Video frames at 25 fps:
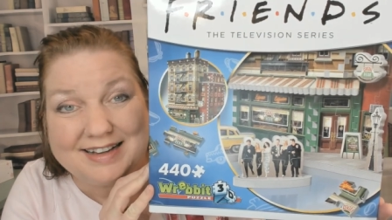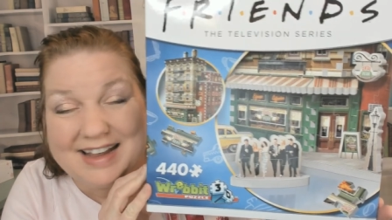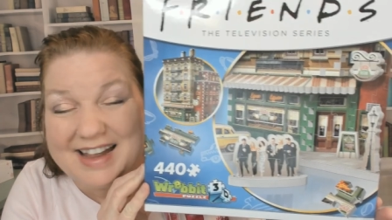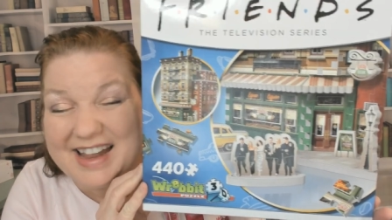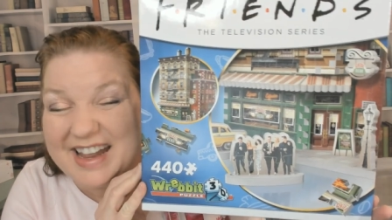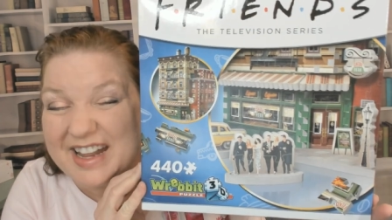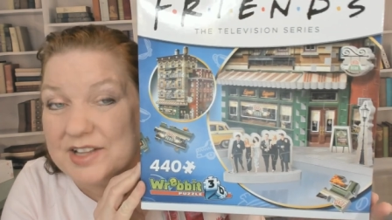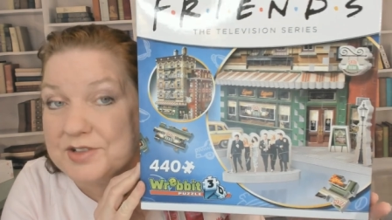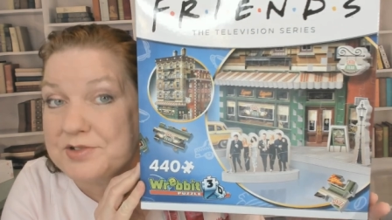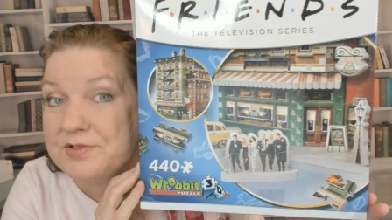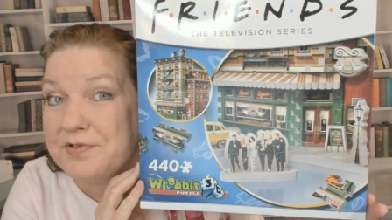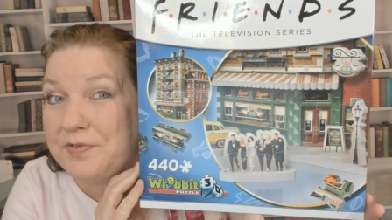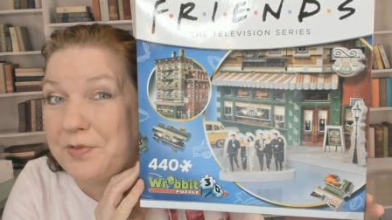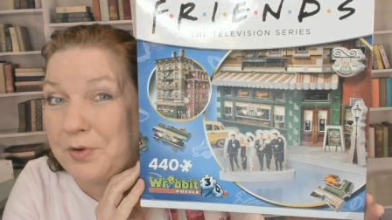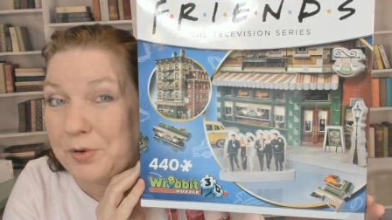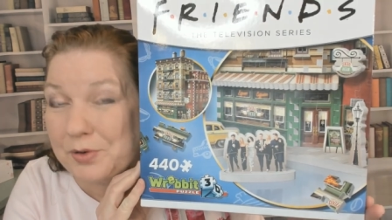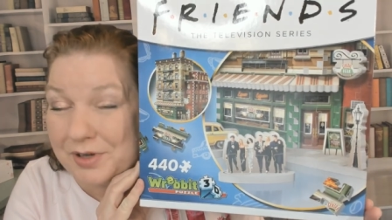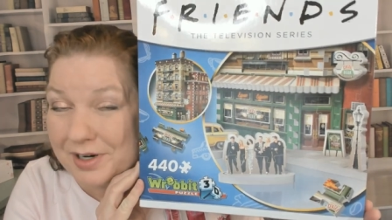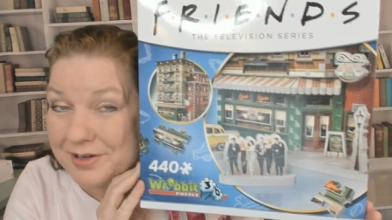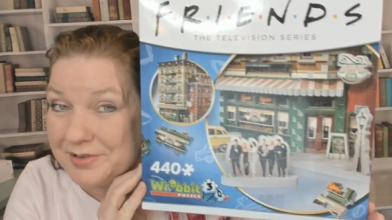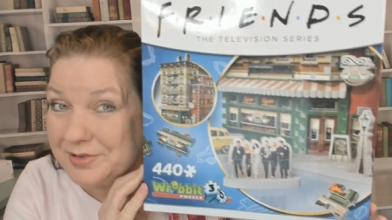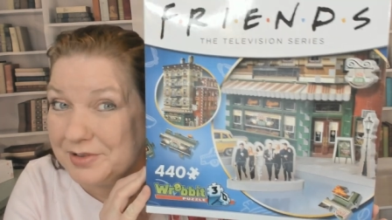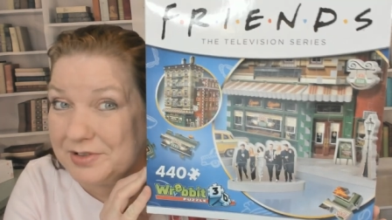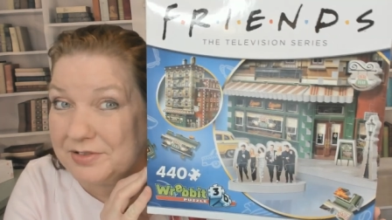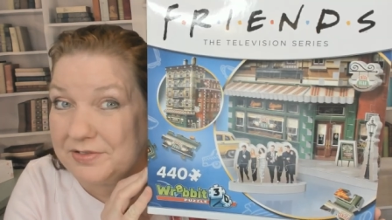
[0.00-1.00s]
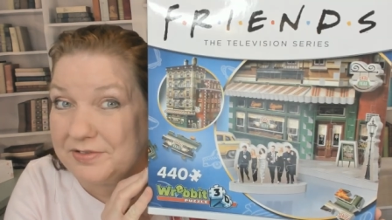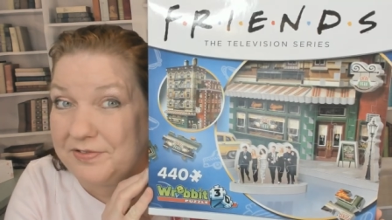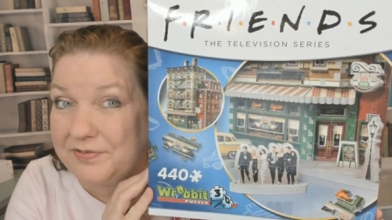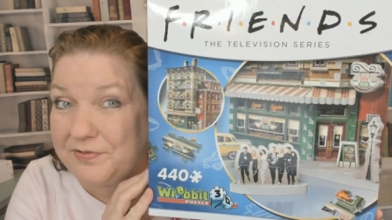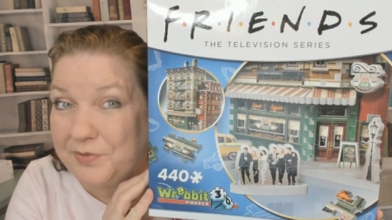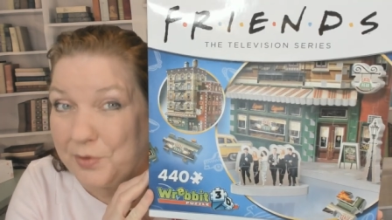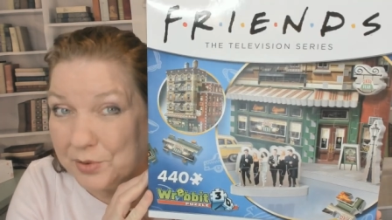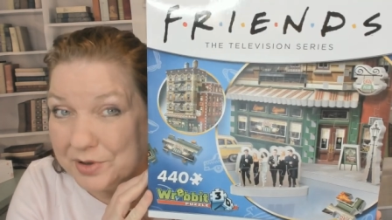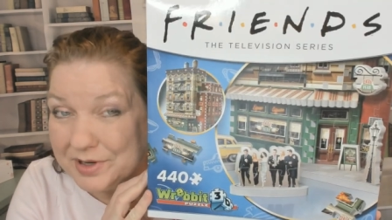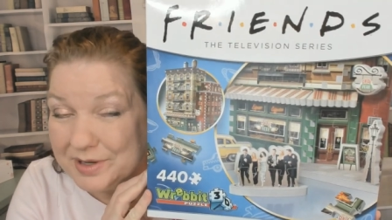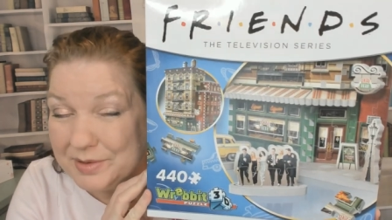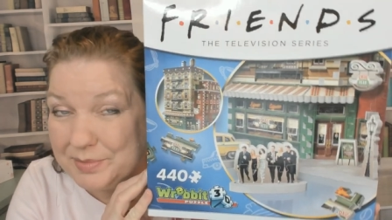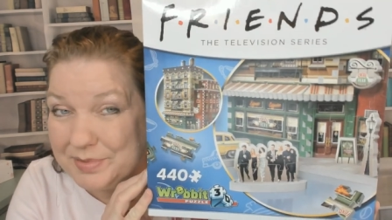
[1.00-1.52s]
It's
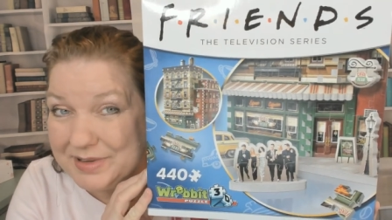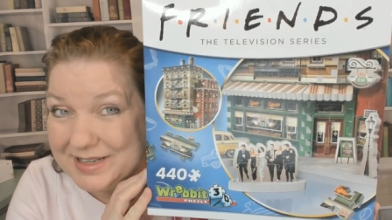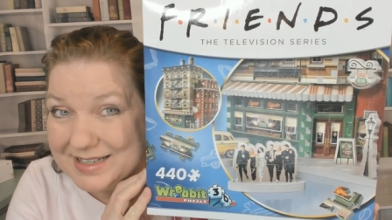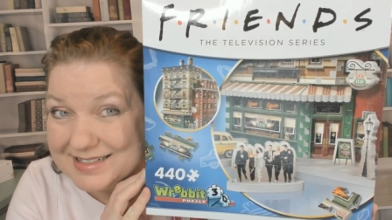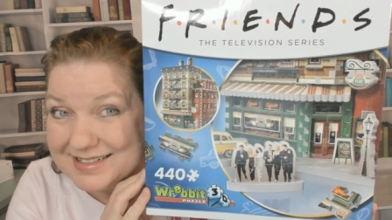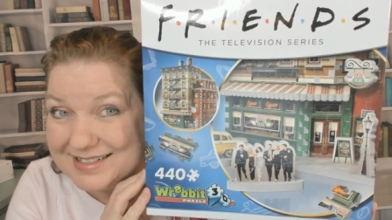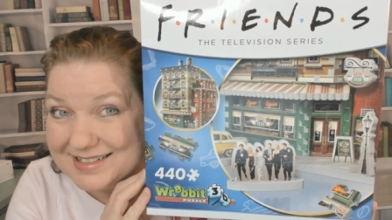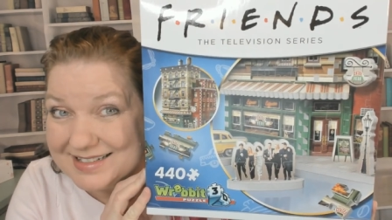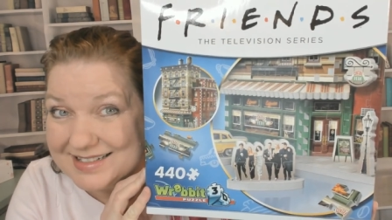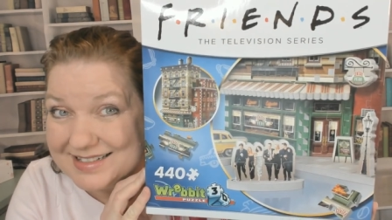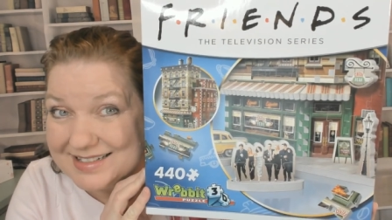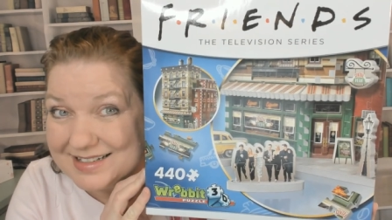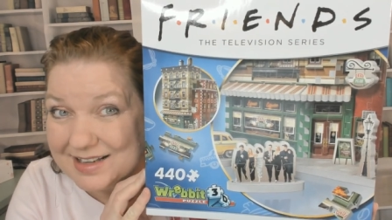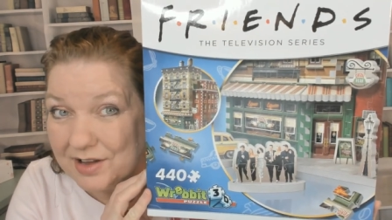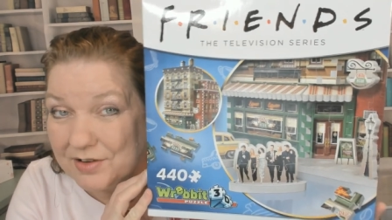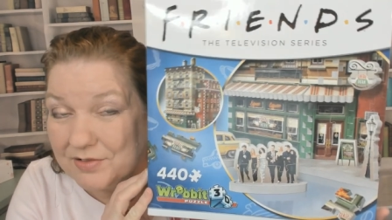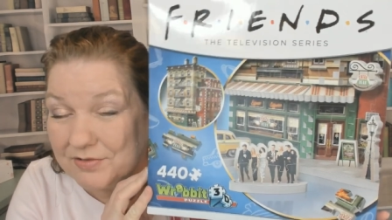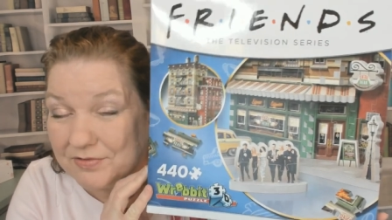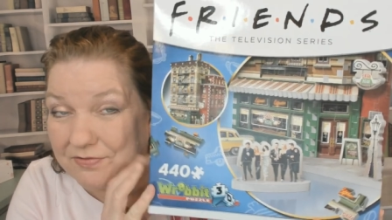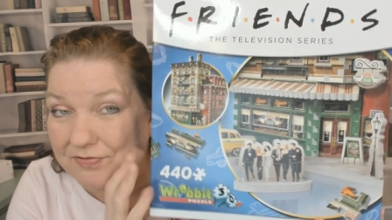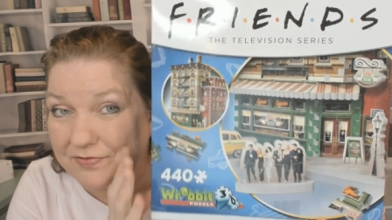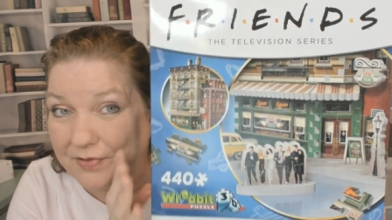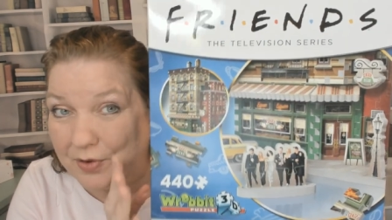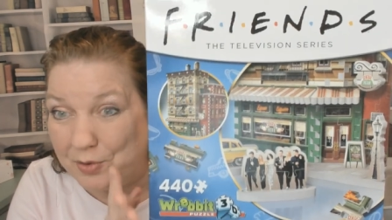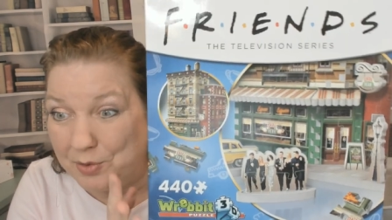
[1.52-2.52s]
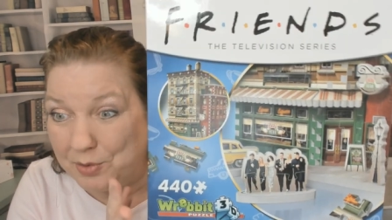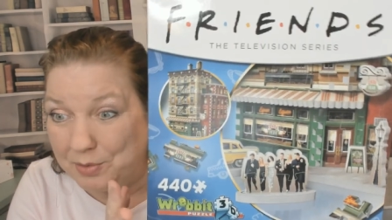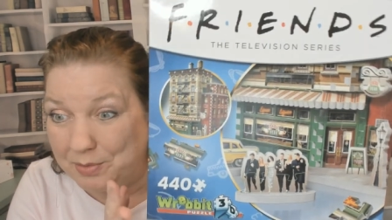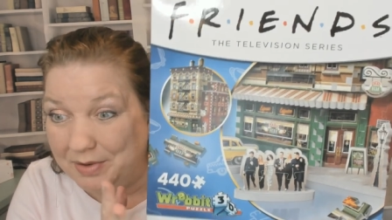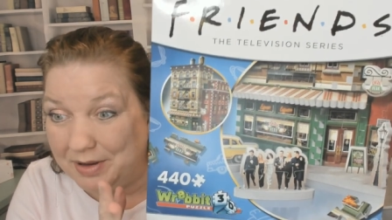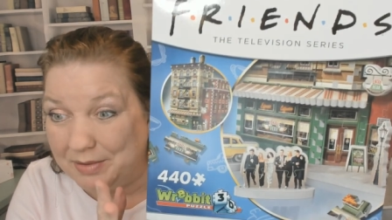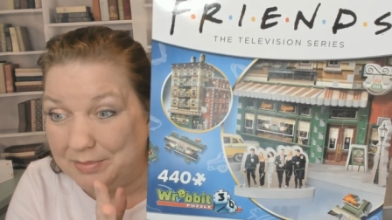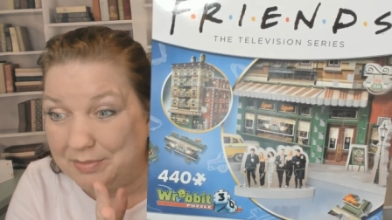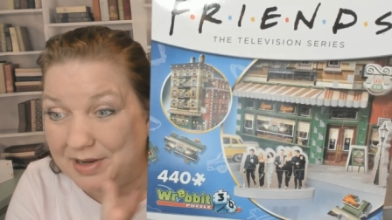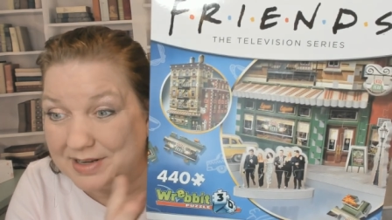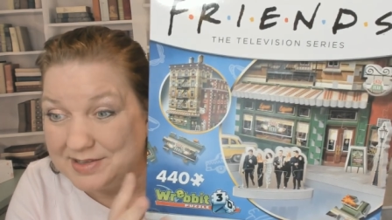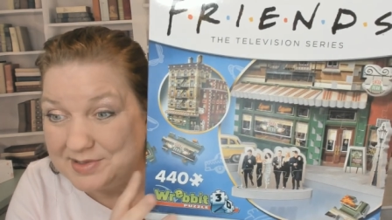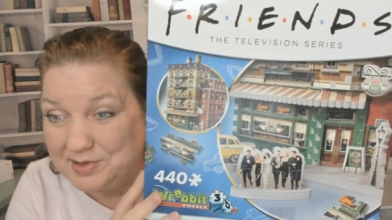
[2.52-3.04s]
440 pieces of foam
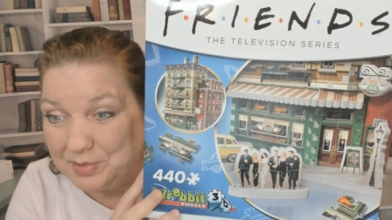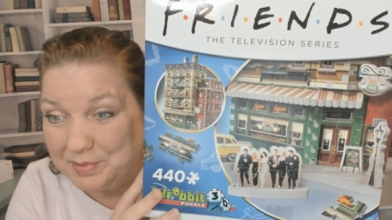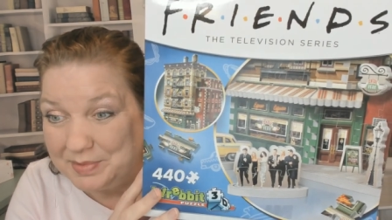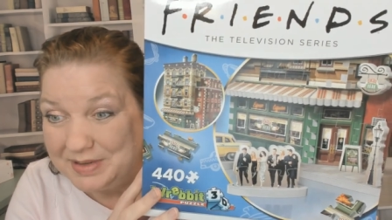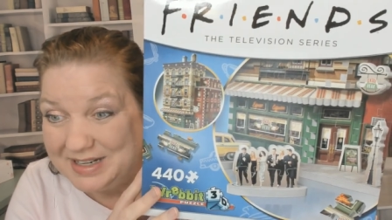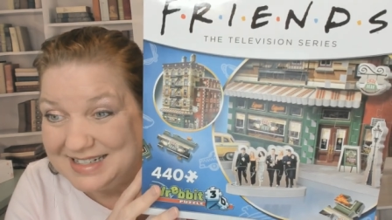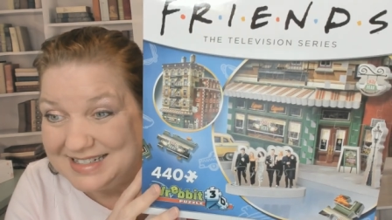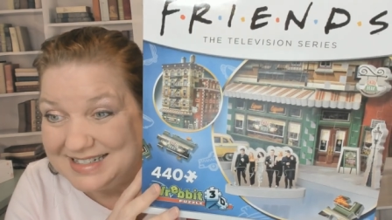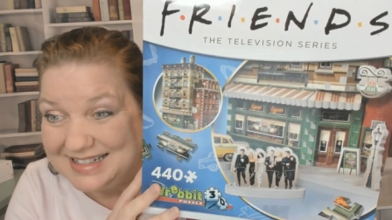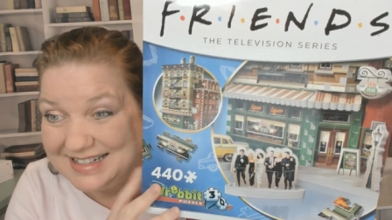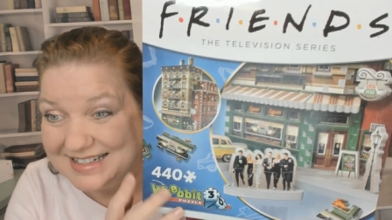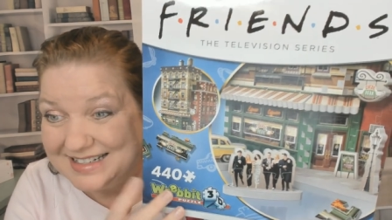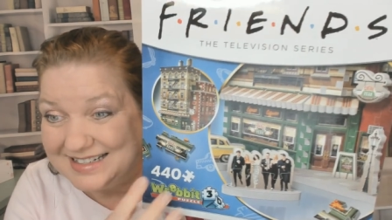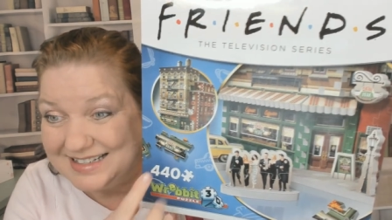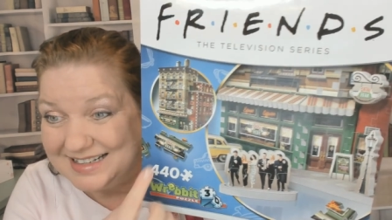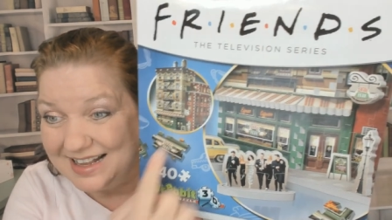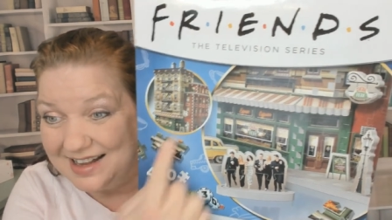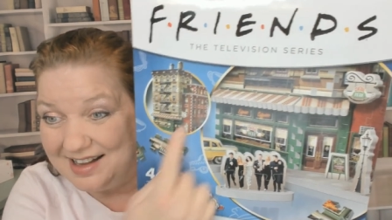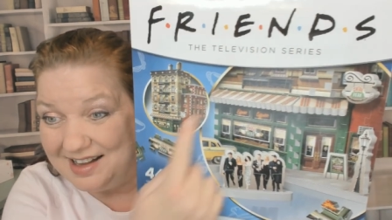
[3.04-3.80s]
puzzle pieces